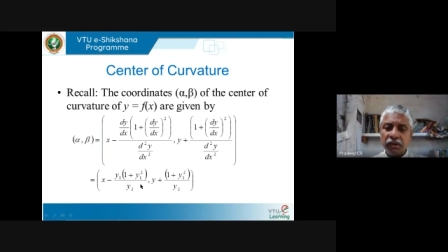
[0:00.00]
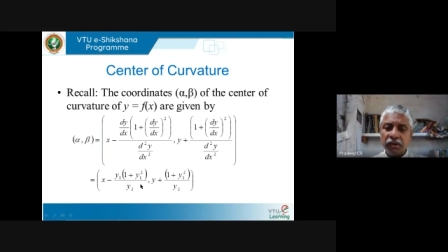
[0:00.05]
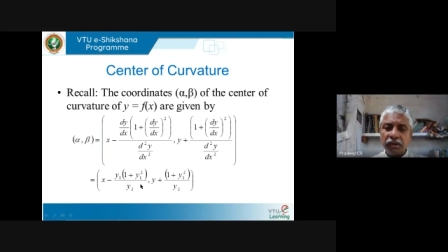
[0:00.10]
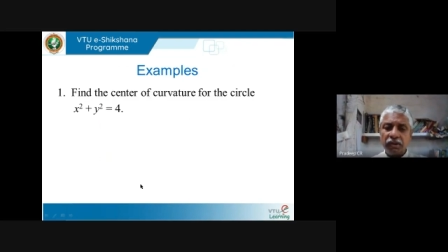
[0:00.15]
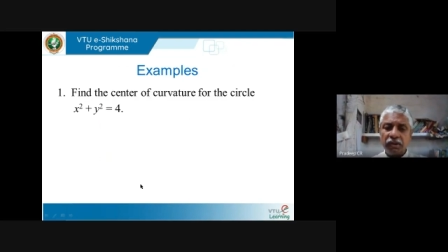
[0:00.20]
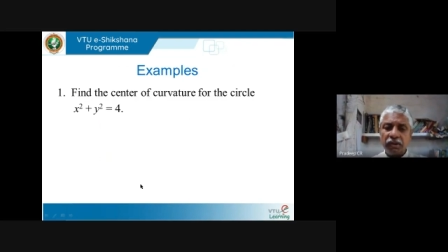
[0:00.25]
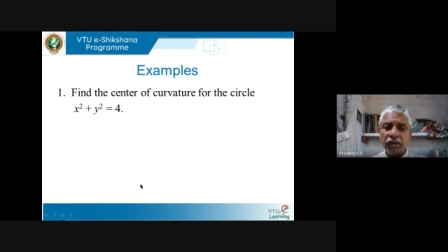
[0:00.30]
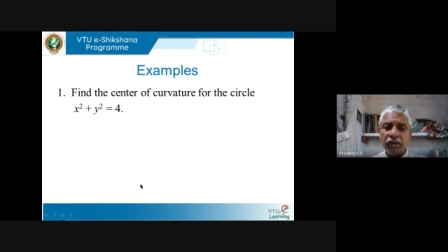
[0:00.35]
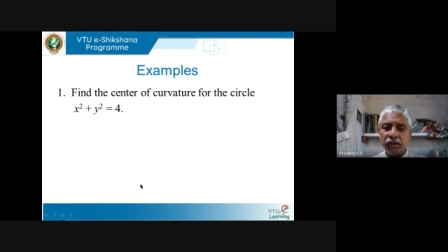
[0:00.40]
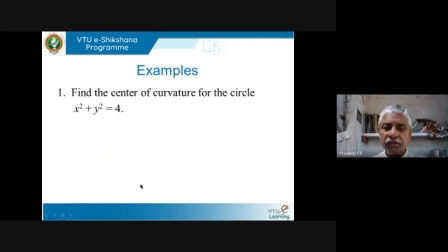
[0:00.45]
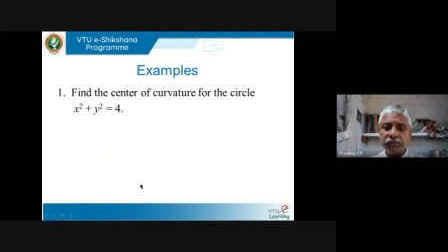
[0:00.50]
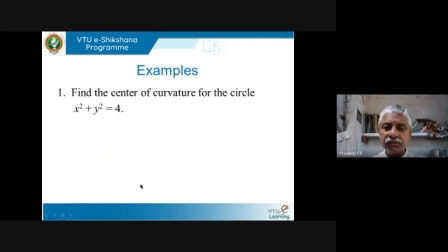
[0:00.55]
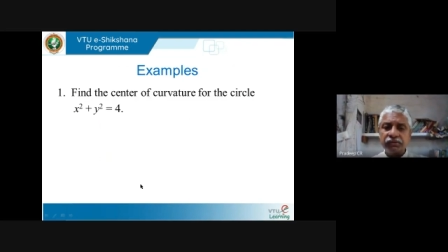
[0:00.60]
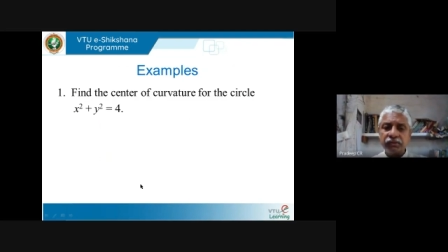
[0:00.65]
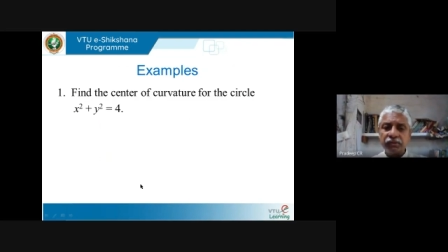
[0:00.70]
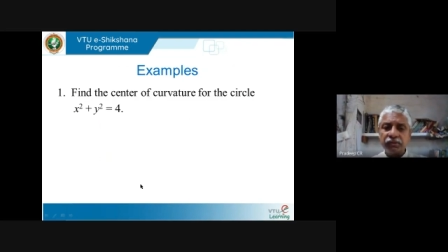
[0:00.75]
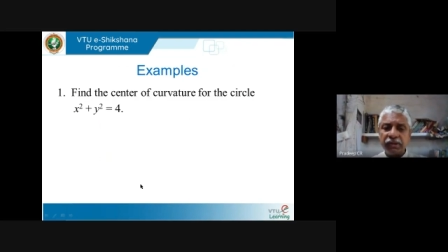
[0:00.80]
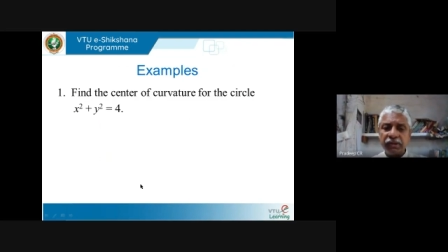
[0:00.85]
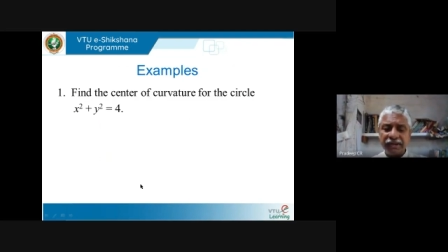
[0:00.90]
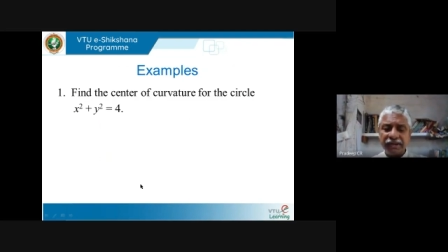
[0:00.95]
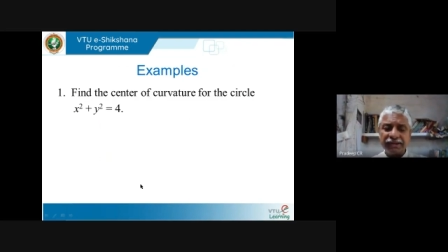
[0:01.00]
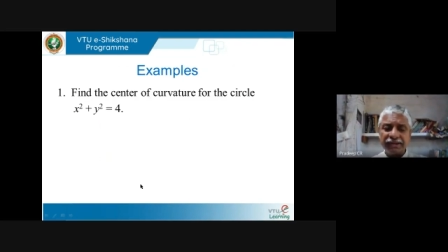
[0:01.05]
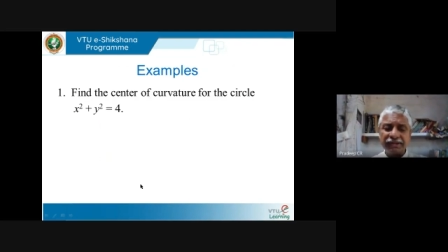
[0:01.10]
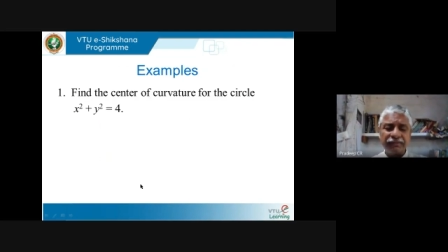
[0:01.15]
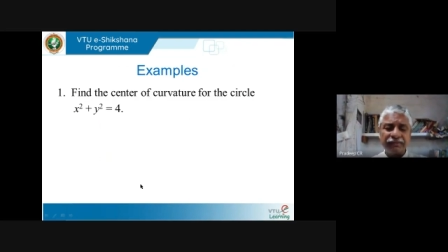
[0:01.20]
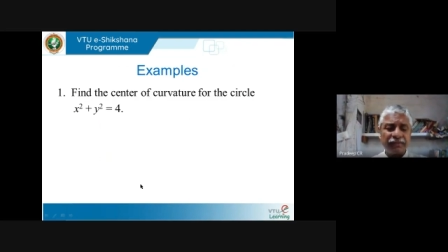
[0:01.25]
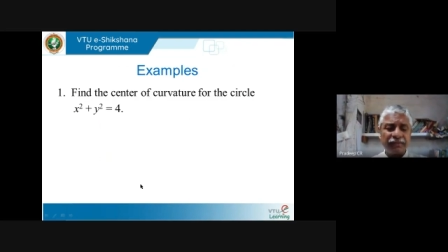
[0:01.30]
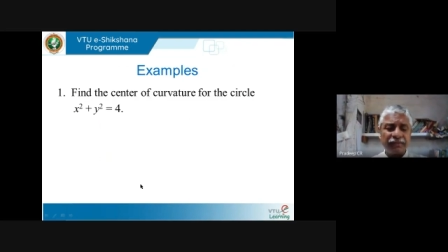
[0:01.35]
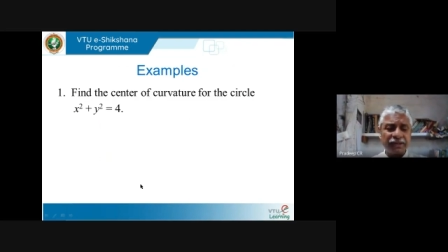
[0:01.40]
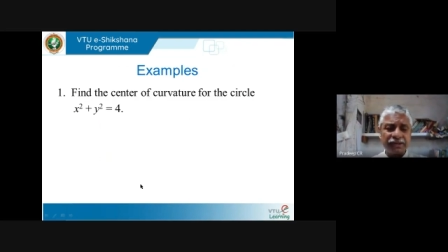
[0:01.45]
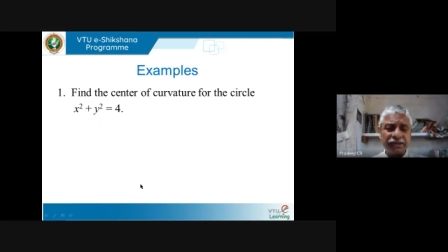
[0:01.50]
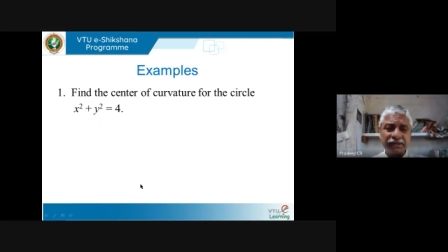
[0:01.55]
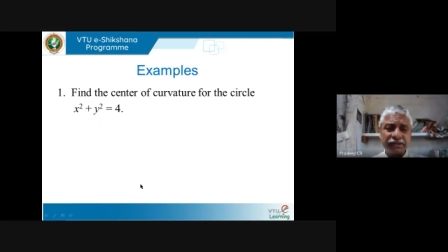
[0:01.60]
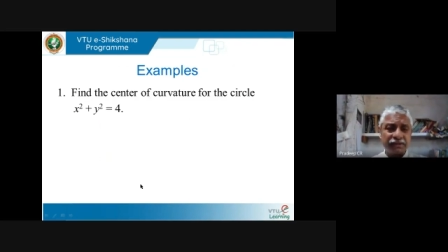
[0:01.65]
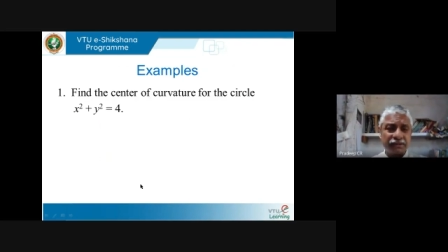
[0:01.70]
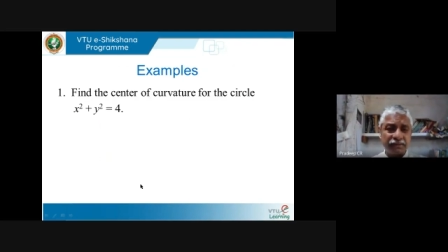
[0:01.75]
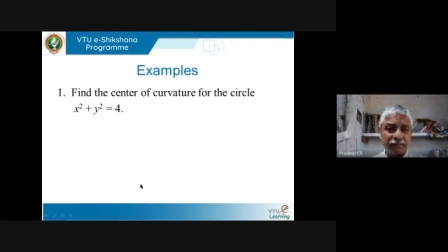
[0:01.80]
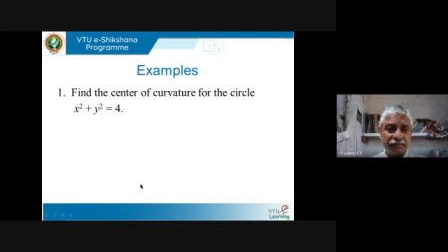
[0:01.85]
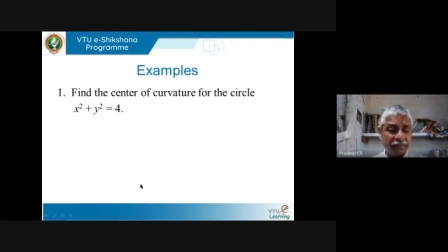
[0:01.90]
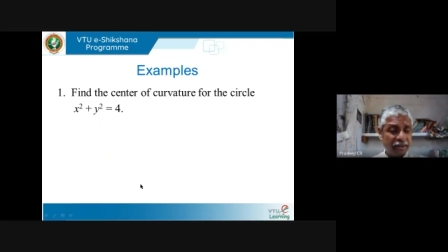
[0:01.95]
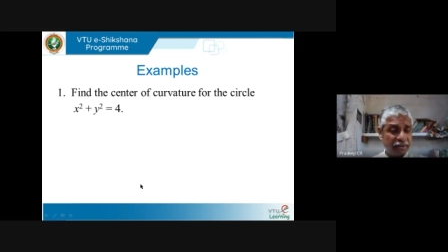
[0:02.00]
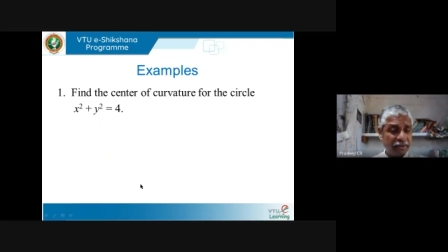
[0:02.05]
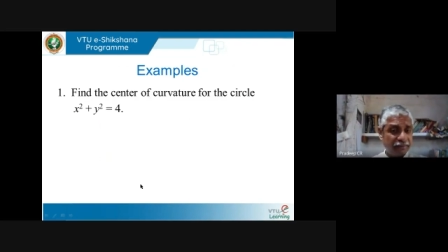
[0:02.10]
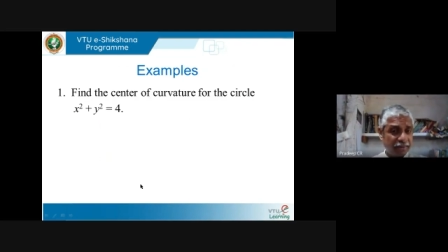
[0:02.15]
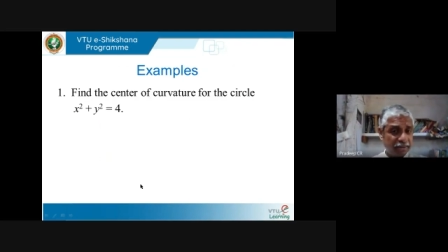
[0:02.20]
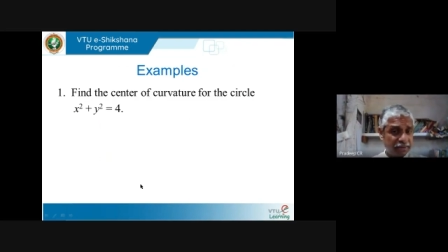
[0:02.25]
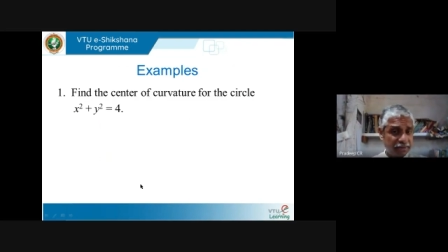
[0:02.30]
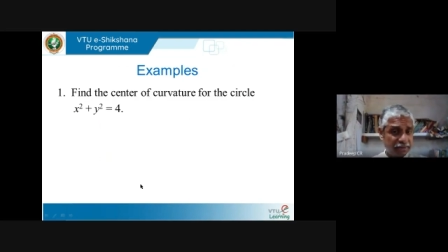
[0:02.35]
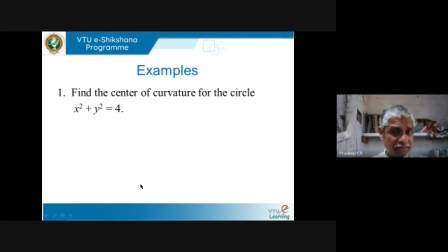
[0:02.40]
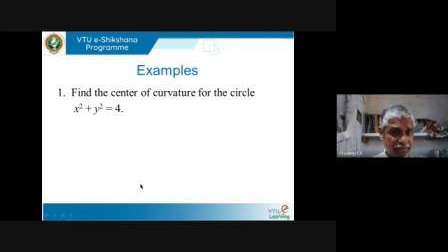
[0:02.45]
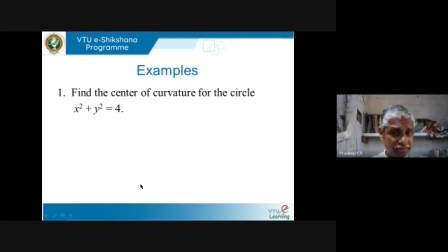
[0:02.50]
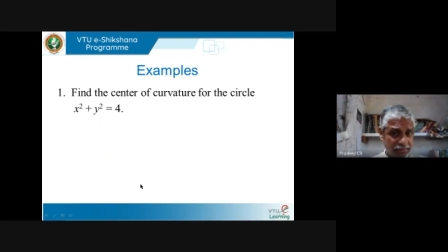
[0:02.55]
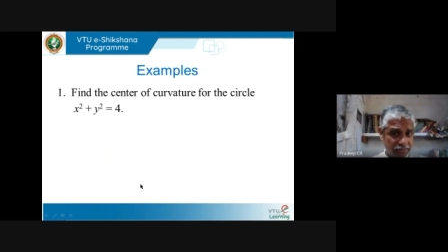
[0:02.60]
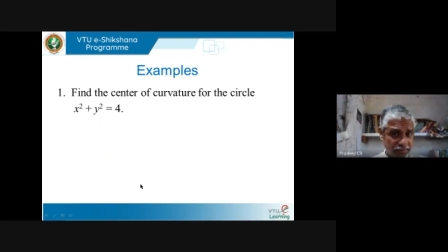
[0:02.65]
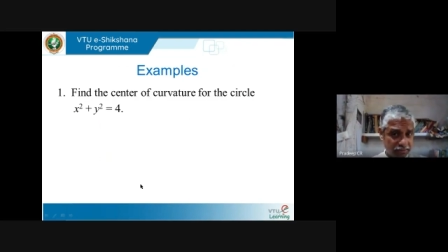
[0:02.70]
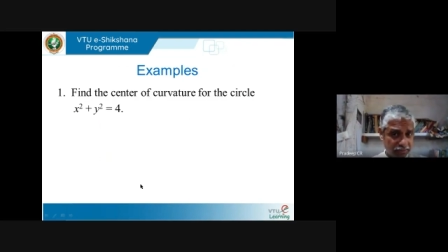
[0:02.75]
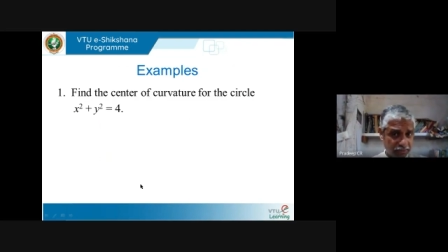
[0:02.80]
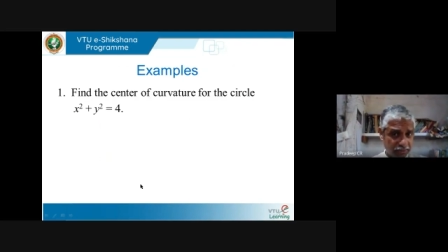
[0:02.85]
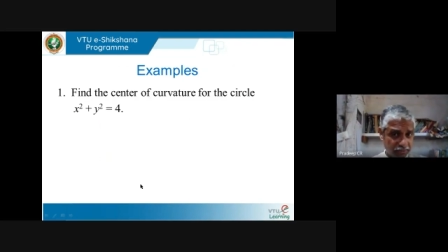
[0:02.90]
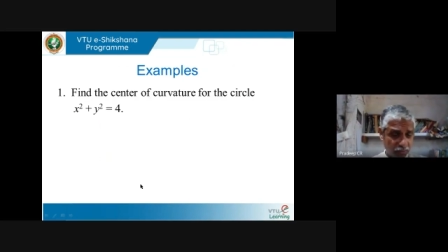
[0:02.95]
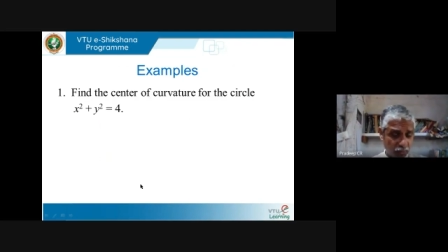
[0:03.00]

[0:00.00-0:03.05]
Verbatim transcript: Uh, so let's first verify this is a